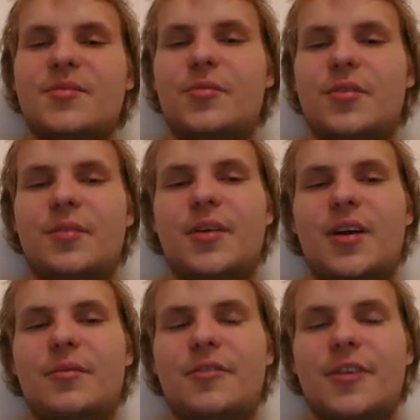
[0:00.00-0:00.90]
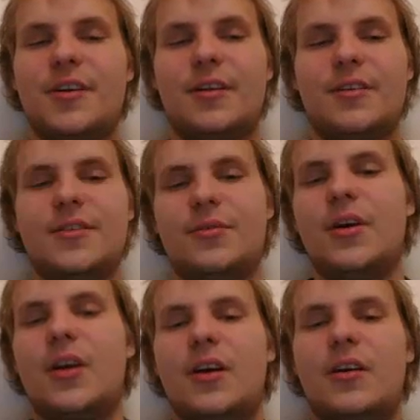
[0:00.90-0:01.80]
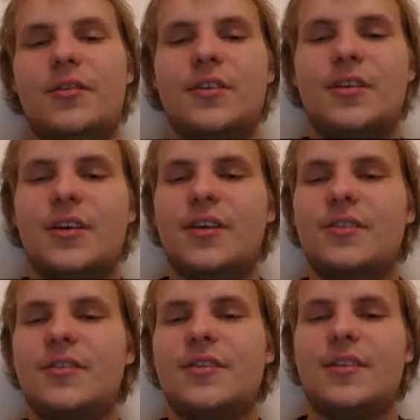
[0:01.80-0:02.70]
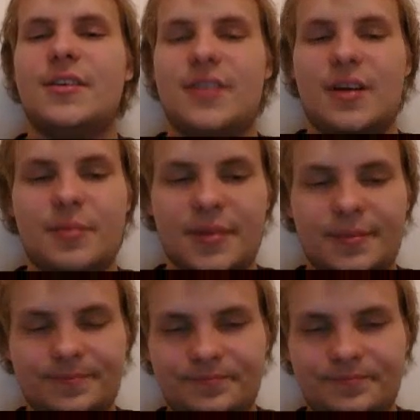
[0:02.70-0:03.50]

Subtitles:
before they become critical. So here is an example.